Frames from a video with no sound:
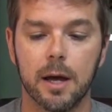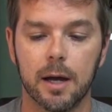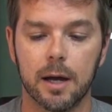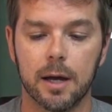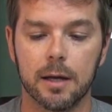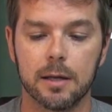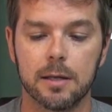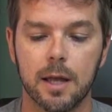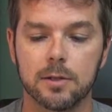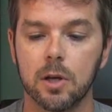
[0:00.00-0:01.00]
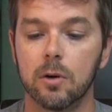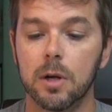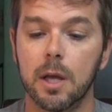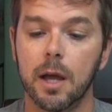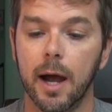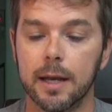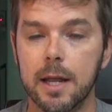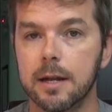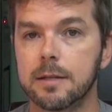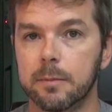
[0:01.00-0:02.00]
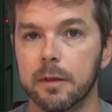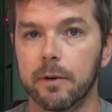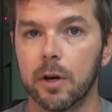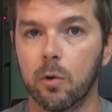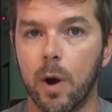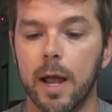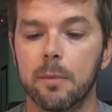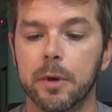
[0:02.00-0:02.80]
Yeah, so I needed something very quiet,